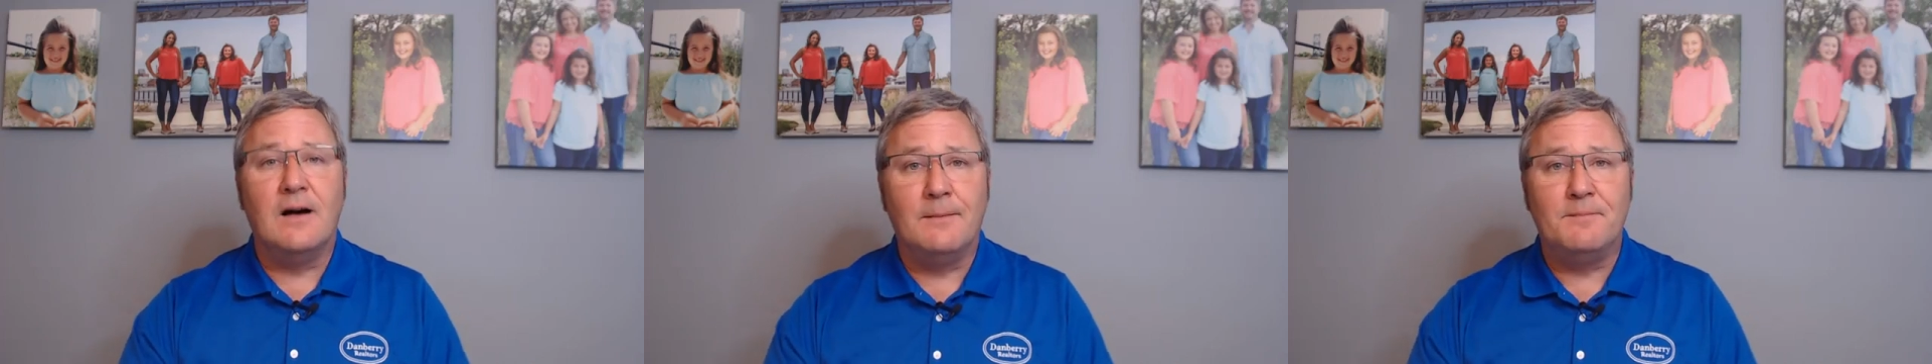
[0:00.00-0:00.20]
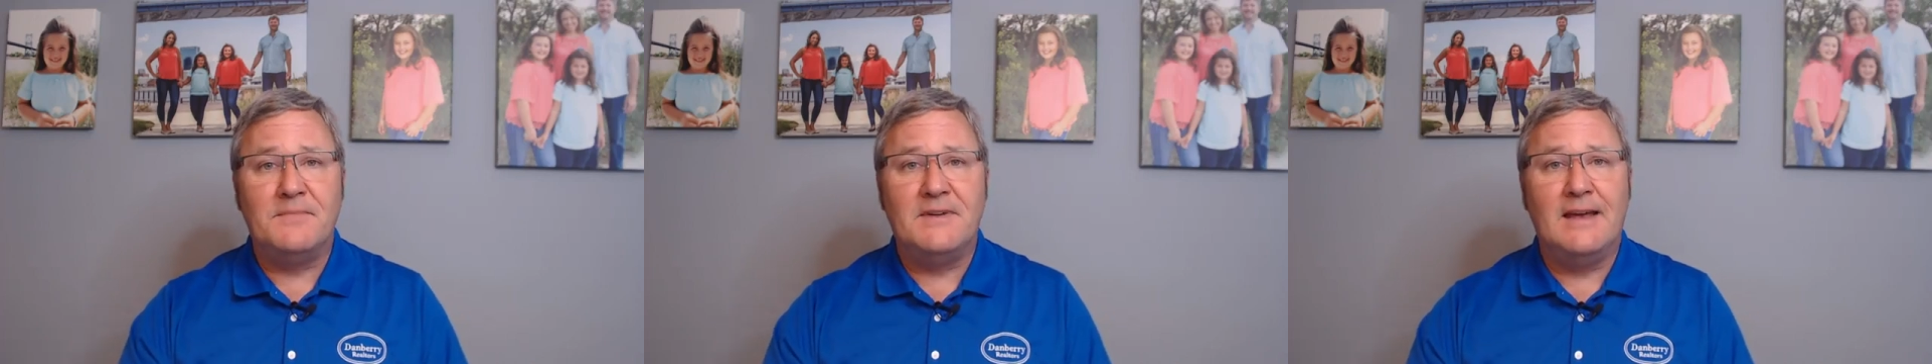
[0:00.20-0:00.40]

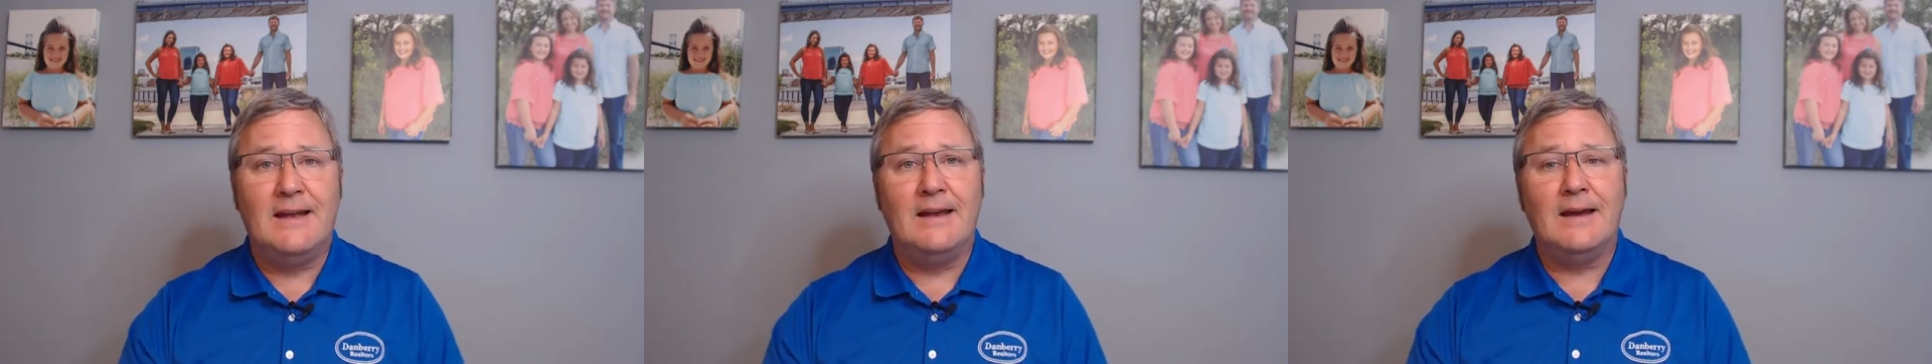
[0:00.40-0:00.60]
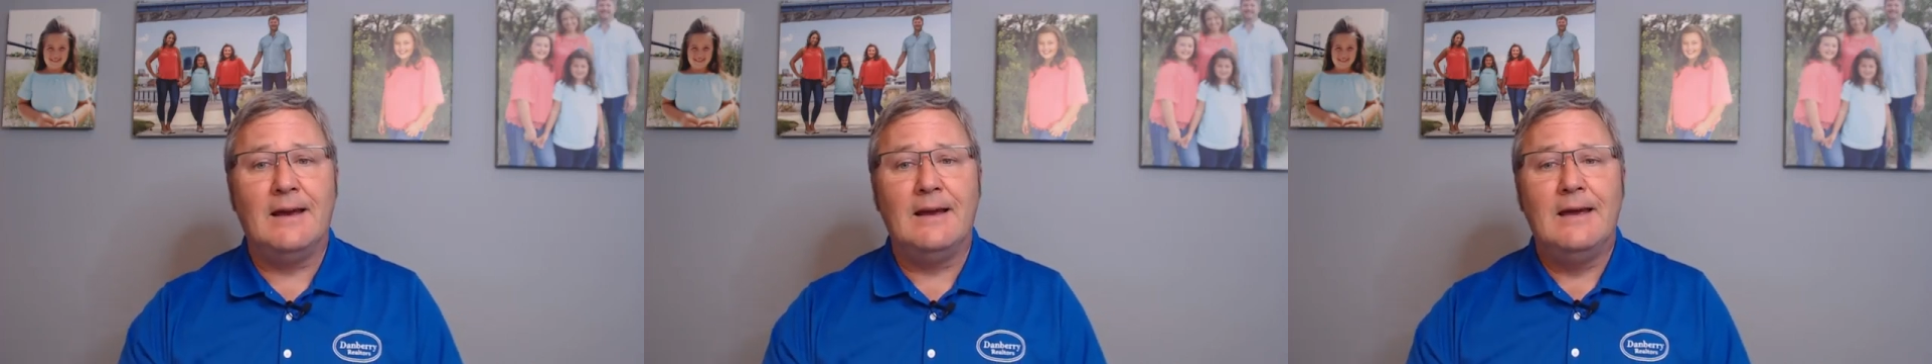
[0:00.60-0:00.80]

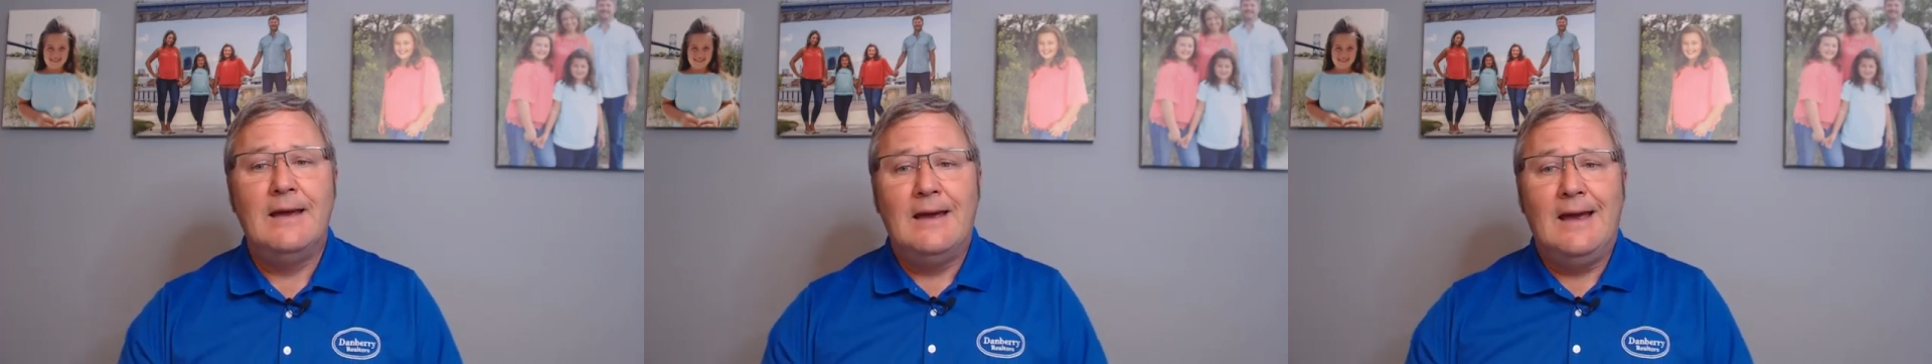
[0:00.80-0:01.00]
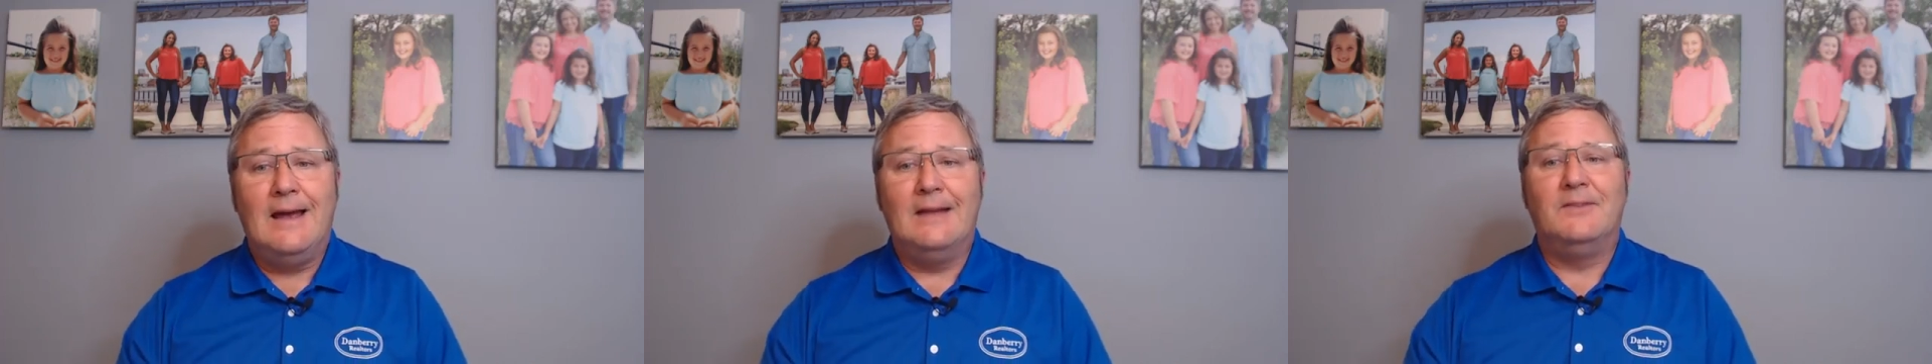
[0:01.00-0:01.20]
updating
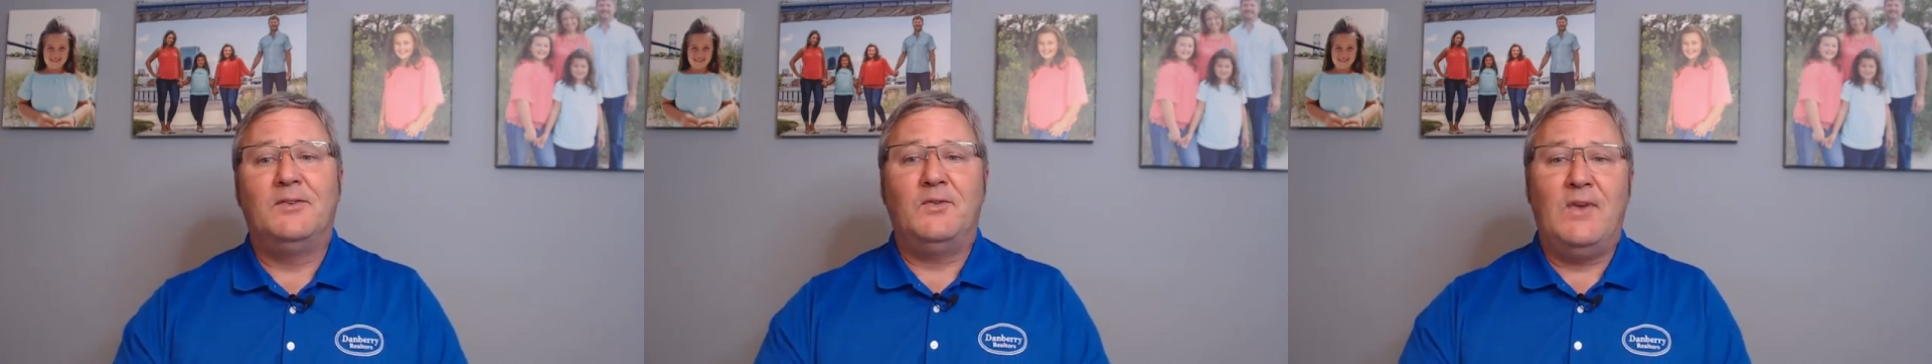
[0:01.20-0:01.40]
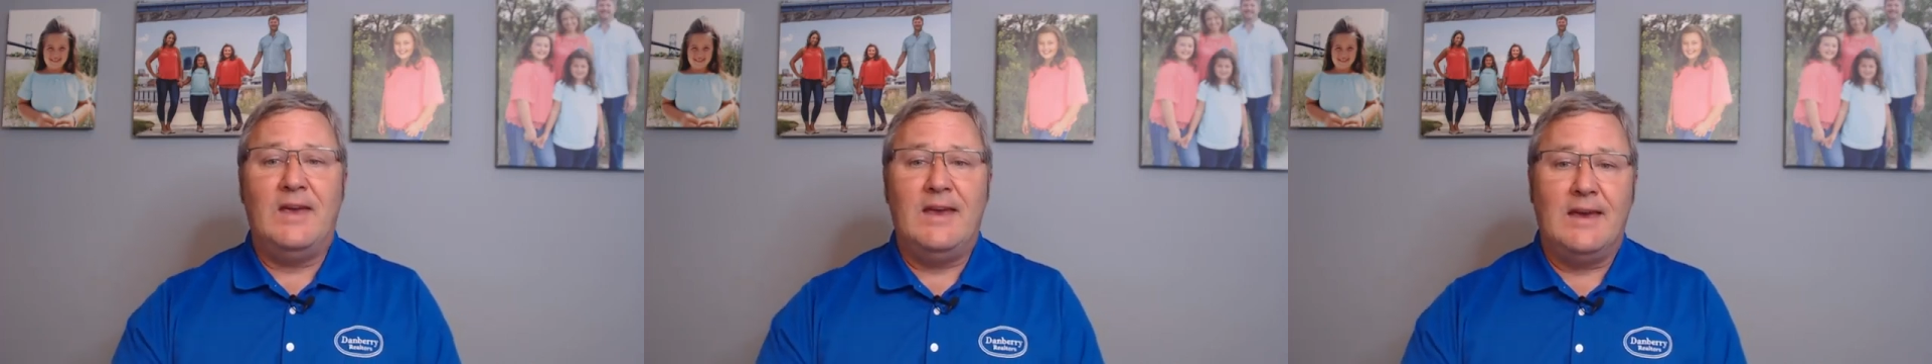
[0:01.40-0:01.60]
and
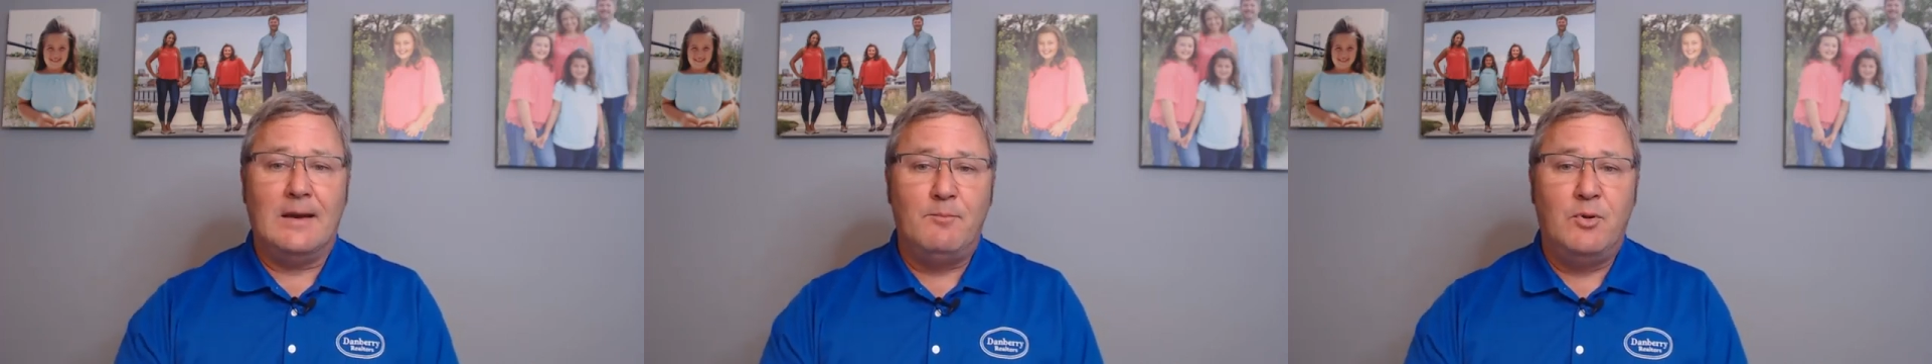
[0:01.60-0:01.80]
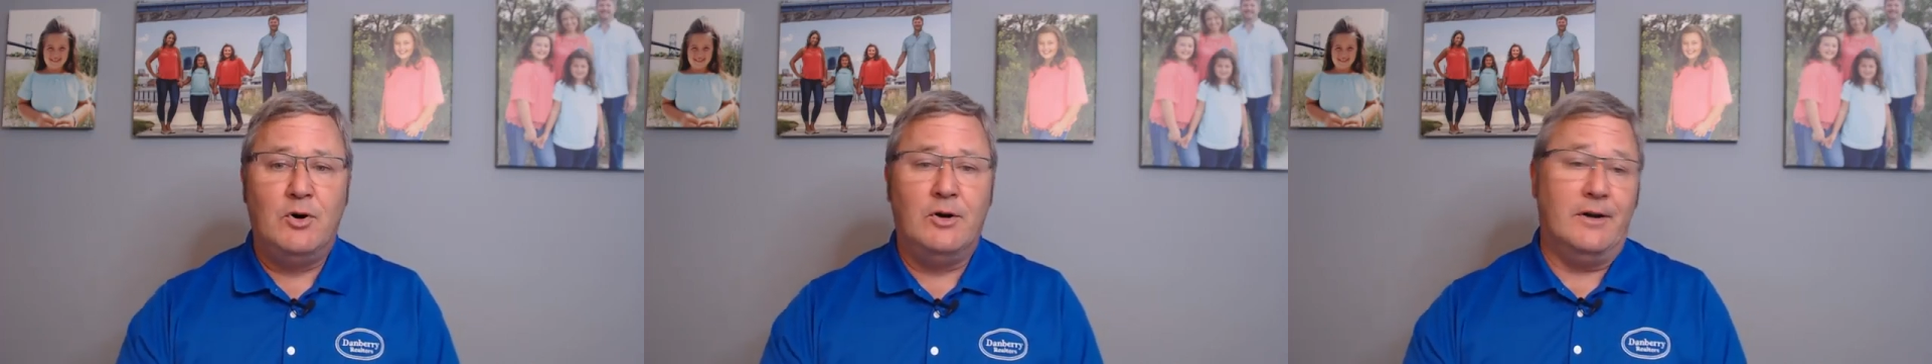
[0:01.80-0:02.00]

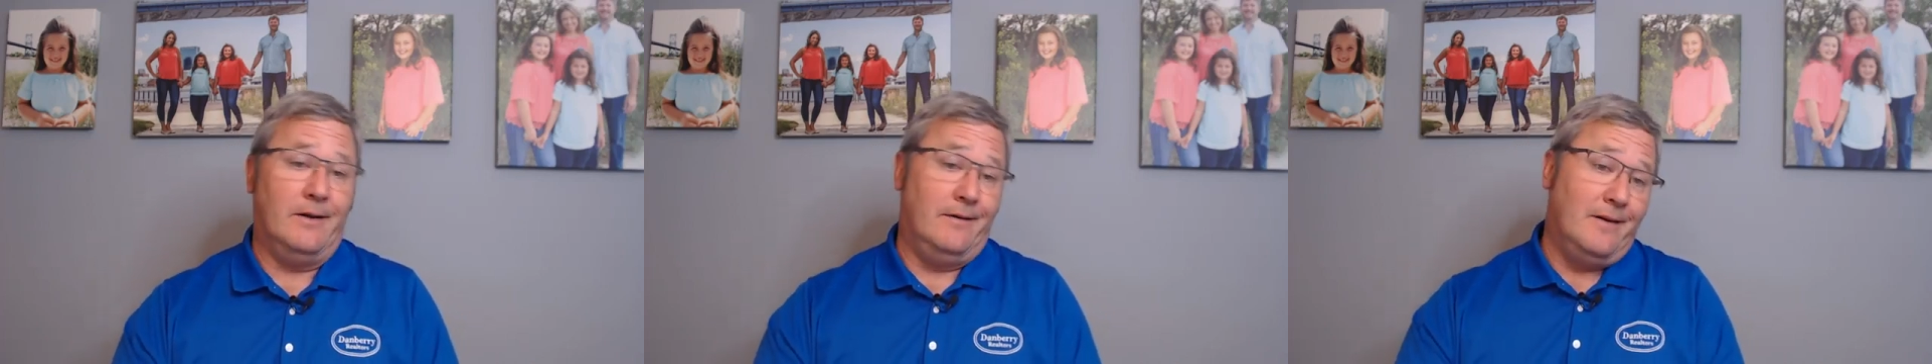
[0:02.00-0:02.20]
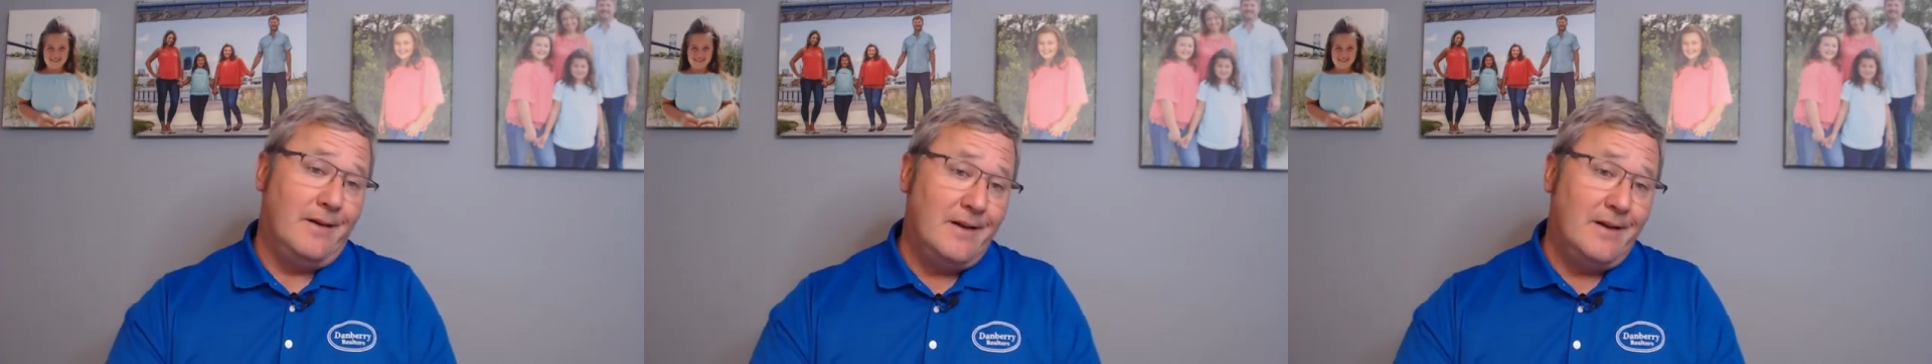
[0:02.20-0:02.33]
staying put.